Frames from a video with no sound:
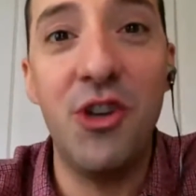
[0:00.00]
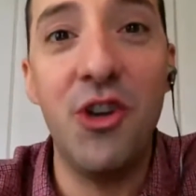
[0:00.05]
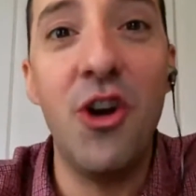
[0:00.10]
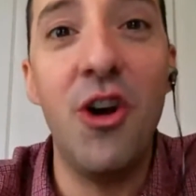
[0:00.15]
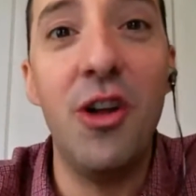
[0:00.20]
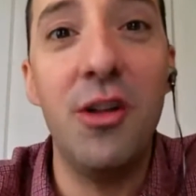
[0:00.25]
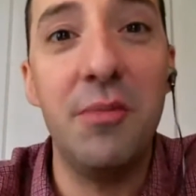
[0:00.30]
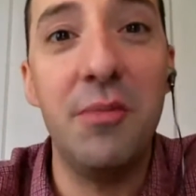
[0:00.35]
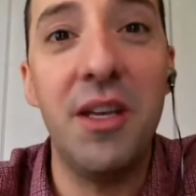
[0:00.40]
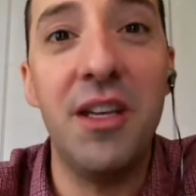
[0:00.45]
She
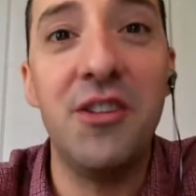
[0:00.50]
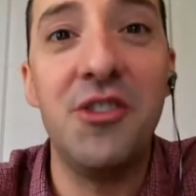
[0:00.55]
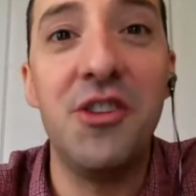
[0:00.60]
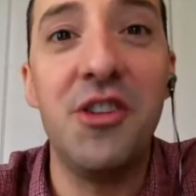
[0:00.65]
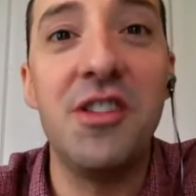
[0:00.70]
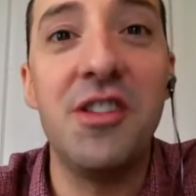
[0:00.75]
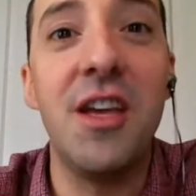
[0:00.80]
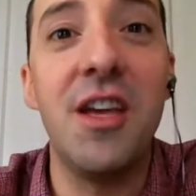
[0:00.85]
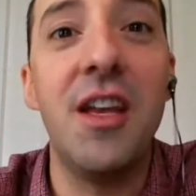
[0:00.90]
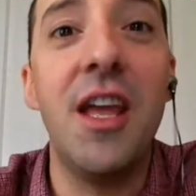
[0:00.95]
called me and
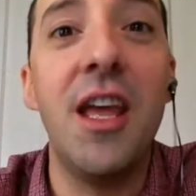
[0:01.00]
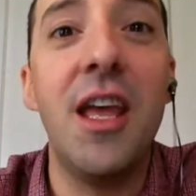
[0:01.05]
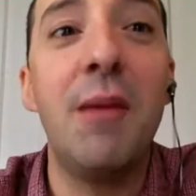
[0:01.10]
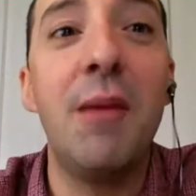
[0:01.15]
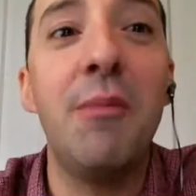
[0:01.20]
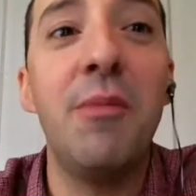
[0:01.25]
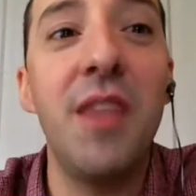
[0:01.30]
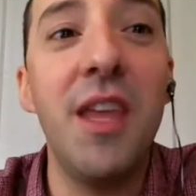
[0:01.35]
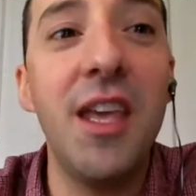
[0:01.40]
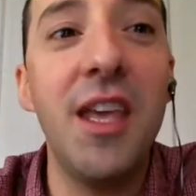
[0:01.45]
she said, "Hey,
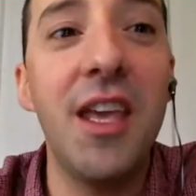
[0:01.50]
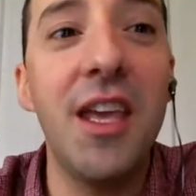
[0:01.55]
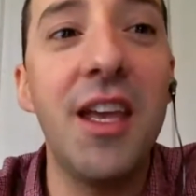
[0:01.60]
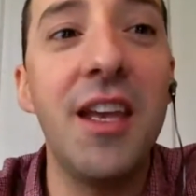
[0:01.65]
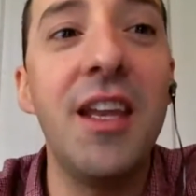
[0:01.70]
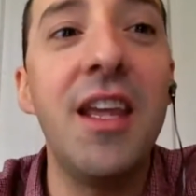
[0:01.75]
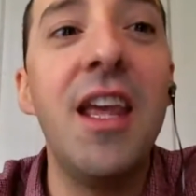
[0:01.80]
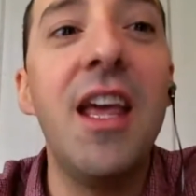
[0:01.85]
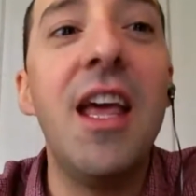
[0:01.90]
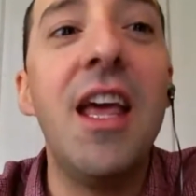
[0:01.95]
I'm
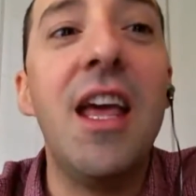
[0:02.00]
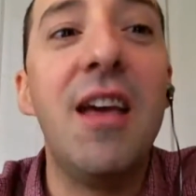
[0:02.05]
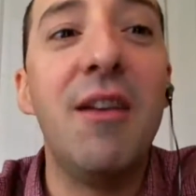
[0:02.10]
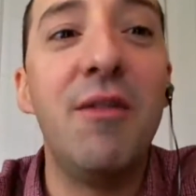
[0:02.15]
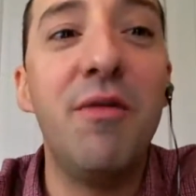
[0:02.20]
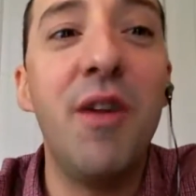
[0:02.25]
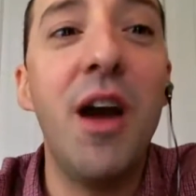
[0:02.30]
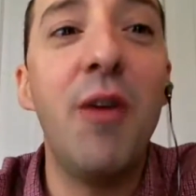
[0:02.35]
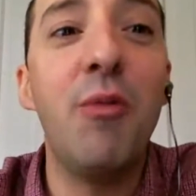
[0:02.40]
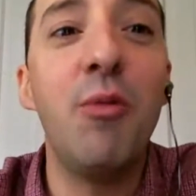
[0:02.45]
thinking
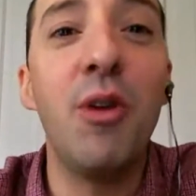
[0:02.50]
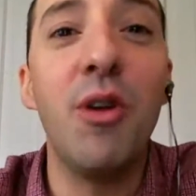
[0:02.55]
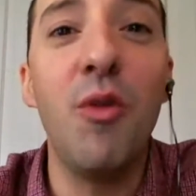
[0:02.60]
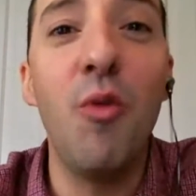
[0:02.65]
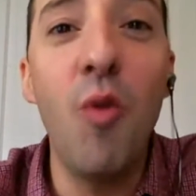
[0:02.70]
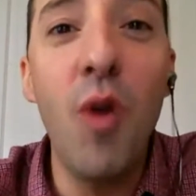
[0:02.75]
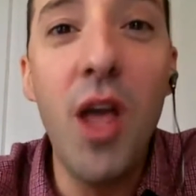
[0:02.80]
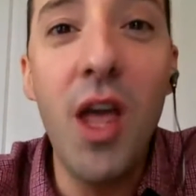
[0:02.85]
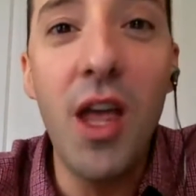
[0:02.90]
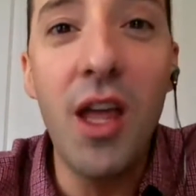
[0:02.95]
if I were to
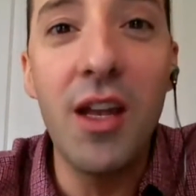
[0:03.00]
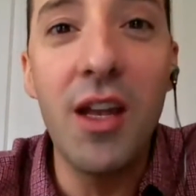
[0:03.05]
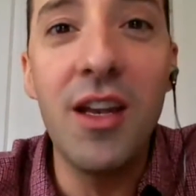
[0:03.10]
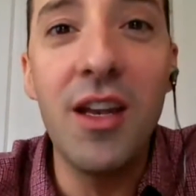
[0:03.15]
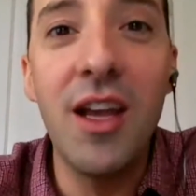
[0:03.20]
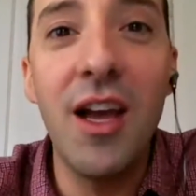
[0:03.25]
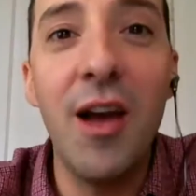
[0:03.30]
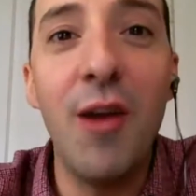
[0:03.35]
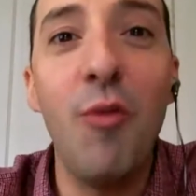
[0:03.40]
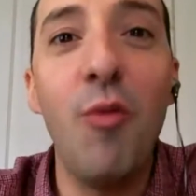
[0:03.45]

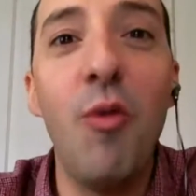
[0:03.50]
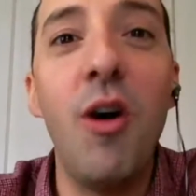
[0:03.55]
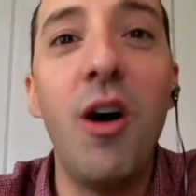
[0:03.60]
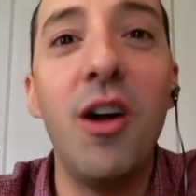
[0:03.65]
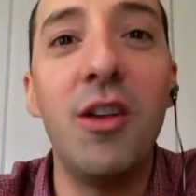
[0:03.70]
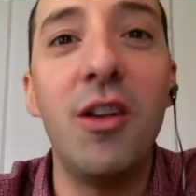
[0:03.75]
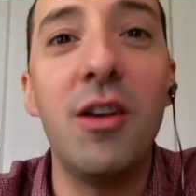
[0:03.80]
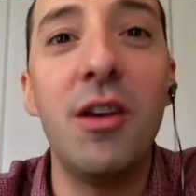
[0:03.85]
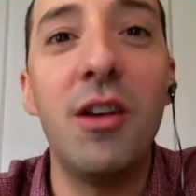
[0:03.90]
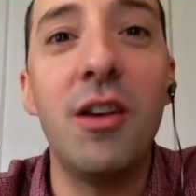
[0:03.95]
win, I
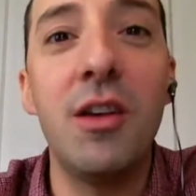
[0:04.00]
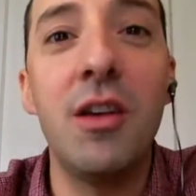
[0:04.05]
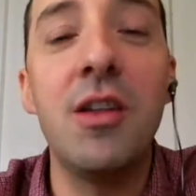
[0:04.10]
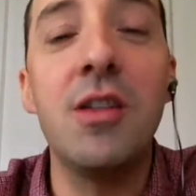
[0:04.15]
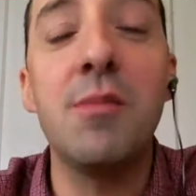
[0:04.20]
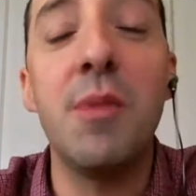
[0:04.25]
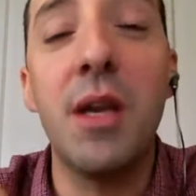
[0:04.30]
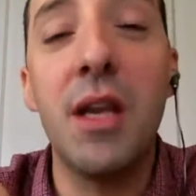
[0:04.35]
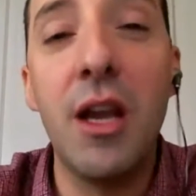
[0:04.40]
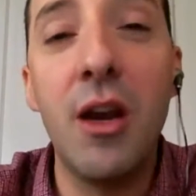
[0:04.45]
want
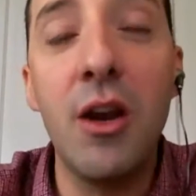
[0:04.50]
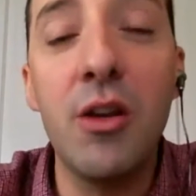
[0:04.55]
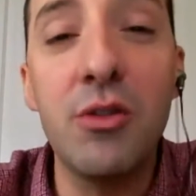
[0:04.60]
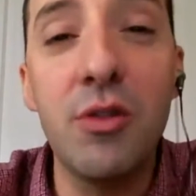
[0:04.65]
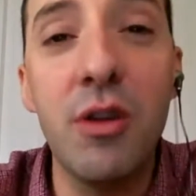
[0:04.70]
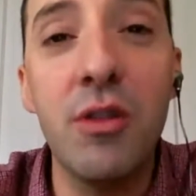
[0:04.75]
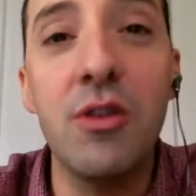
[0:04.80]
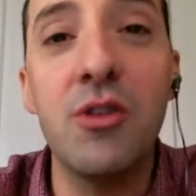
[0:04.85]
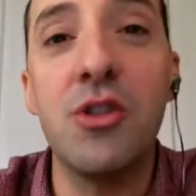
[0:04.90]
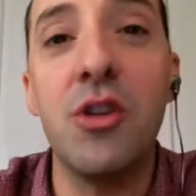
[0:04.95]
because my character
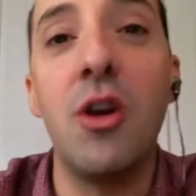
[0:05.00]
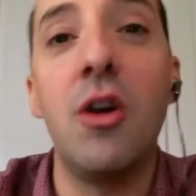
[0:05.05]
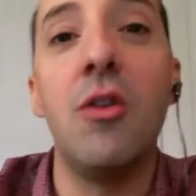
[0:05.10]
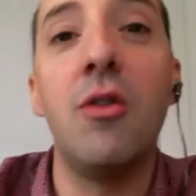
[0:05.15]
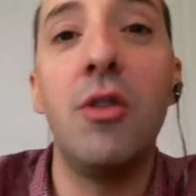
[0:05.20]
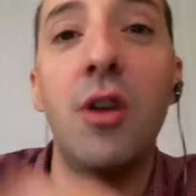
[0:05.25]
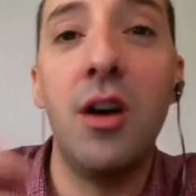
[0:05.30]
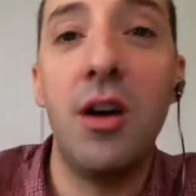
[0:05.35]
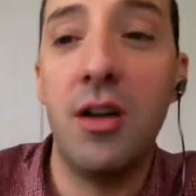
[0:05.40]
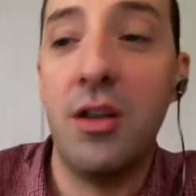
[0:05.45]
on the
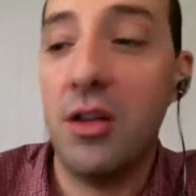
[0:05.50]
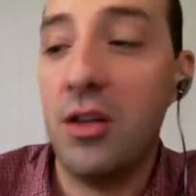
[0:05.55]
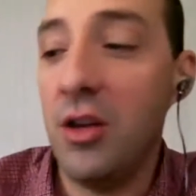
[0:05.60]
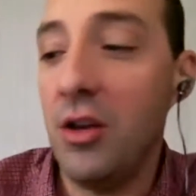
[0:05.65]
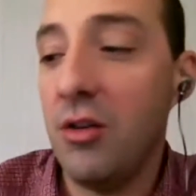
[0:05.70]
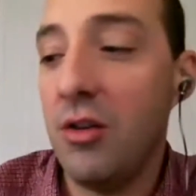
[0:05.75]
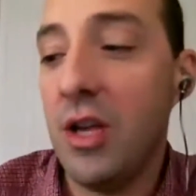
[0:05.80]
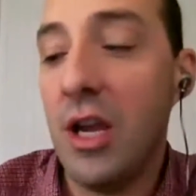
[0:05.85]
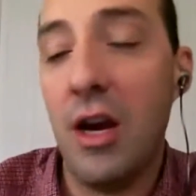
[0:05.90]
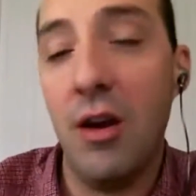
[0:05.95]
show, you
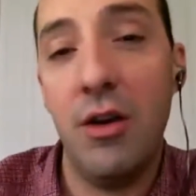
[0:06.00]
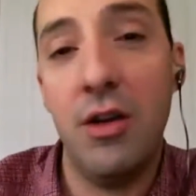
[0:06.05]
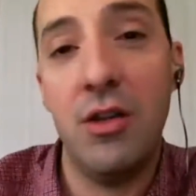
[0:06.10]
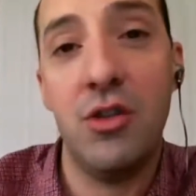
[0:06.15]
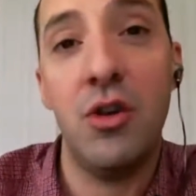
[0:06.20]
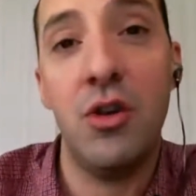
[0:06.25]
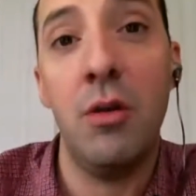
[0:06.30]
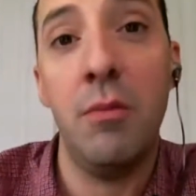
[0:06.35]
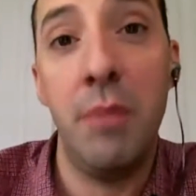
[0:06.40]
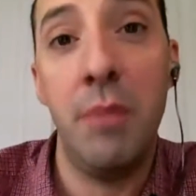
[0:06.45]
know, carries
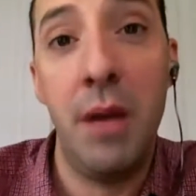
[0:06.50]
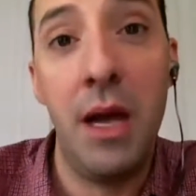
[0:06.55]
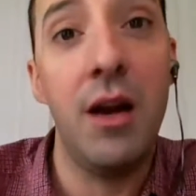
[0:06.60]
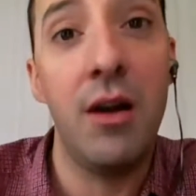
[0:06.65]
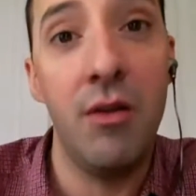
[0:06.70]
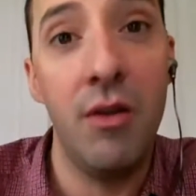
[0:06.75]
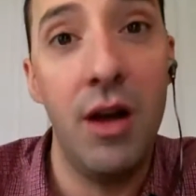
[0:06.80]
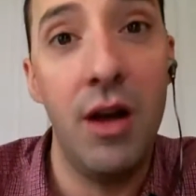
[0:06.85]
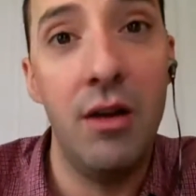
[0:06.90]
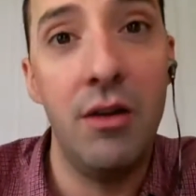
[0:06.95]
her bag
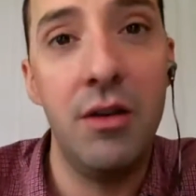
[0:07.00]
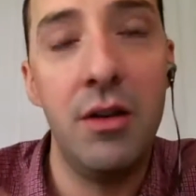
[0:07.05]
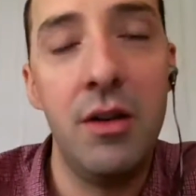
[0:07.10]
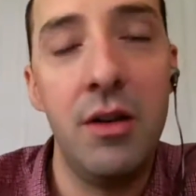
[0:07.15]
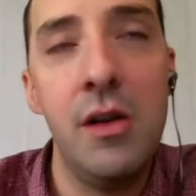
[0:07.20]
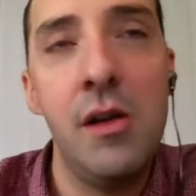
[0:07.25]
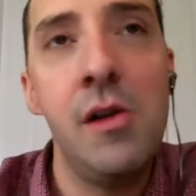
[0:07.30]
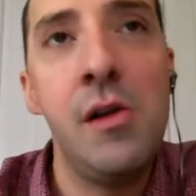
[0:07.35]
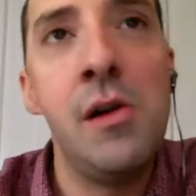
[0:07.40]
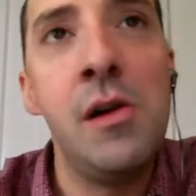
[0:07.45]
around."
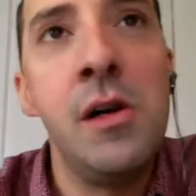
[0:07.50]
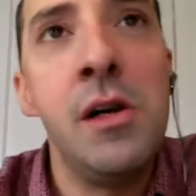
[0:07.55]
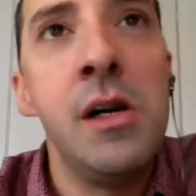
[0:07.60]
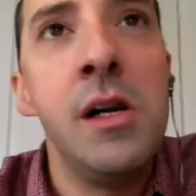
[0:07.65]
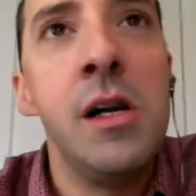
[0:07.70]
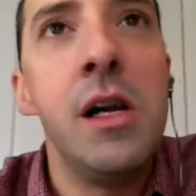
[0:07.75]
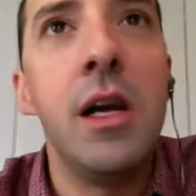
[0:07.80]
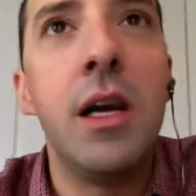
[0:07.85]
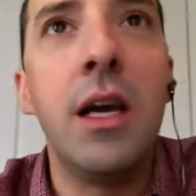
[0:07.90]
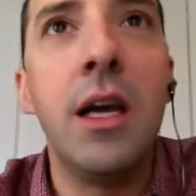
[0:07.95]

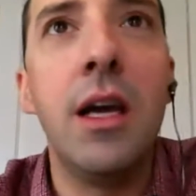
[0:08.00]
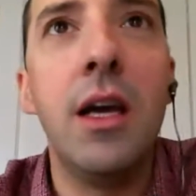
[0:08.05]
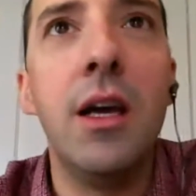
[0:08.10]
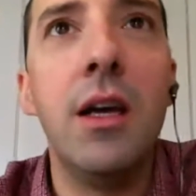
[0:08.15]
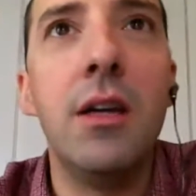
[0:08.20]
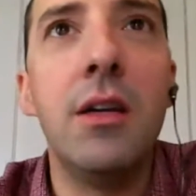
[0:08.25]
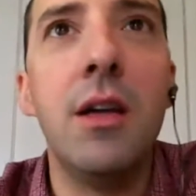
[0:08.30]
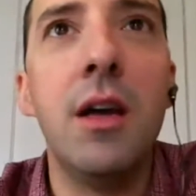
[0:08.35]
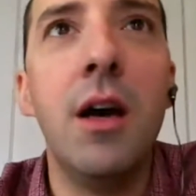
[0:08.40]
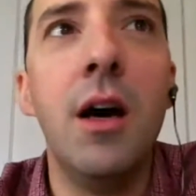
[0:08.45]

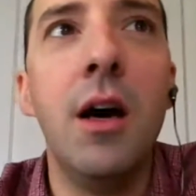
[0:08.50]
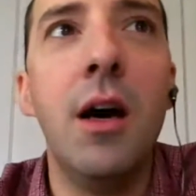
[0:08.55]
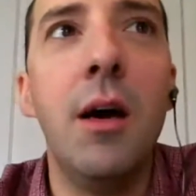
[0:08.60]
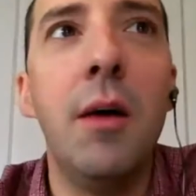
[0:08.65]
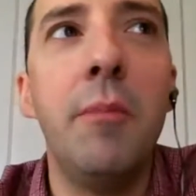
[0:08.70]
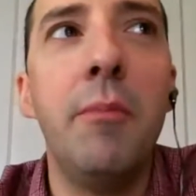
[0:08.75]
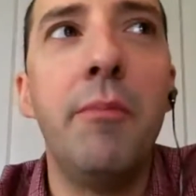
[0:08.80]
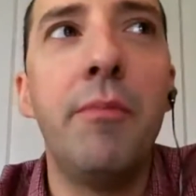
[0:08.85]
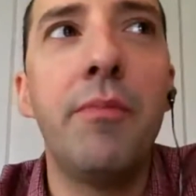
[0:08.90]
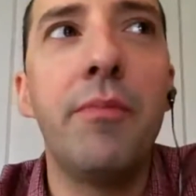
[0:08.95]
and
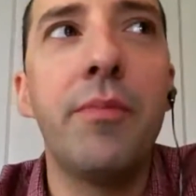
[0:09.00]
um,